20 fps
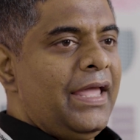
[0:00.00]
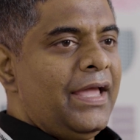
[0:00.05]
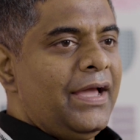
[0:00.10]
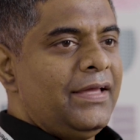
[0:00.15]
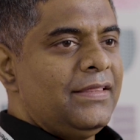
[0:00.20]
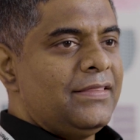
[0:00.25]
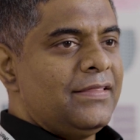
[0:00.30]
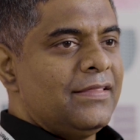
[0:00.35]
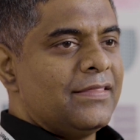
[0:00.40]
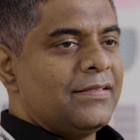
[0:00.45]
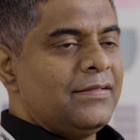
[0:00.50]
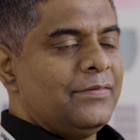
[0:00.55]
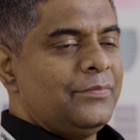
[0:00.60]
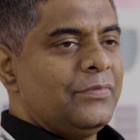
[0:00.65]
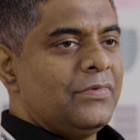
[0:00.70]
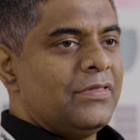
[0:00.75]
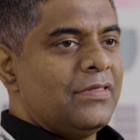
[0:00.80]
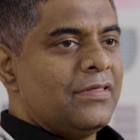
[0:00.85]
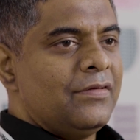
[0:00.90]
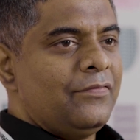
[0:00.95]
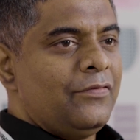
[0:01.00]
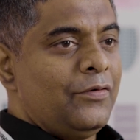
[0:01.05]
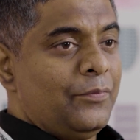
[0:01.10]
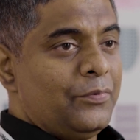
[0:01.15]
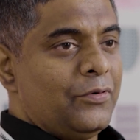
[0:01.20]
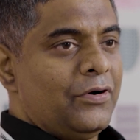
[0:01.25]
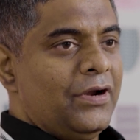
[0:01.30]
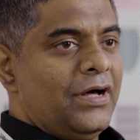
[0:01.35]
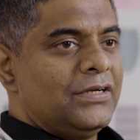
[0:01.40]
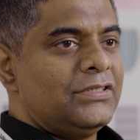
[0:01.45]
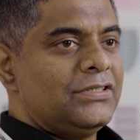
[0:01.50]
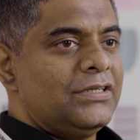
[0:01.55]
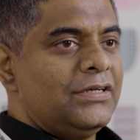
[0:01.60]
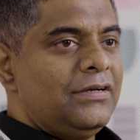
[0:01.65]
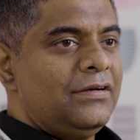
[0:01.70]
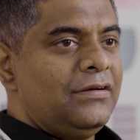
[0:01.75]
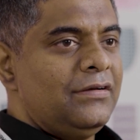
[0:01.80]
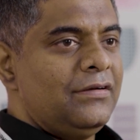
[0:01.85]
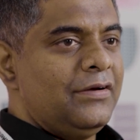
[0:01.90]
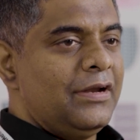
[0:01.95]
AI systems for
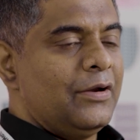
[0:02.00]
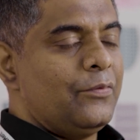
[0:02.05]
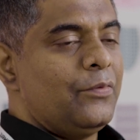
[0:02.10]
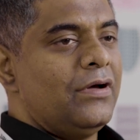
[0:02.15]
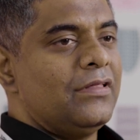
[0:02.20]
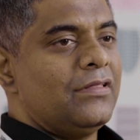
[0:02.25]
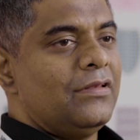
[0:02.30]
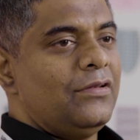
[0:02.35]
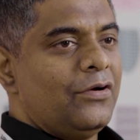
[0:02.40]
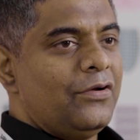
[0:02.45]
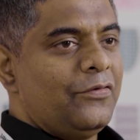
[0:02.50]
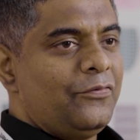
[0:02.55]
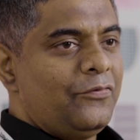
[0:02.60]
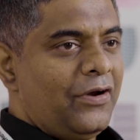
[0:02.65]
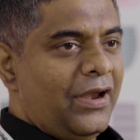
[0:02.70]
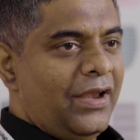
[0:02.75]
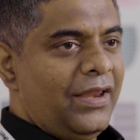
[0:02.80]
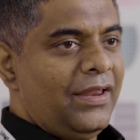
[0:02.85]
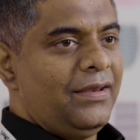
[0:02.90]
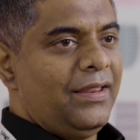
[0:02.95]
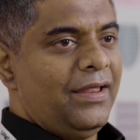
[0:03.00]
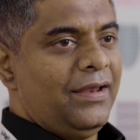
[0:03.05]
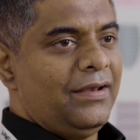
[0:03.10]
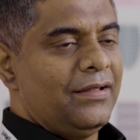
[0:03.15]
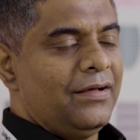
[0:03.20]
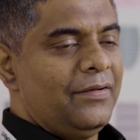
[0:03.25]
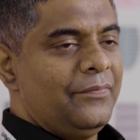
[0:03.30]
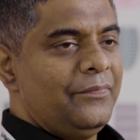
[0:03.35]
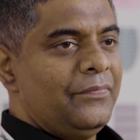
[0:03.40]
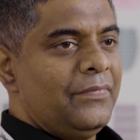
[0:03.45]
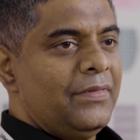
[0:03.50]
production requires a lot of training data.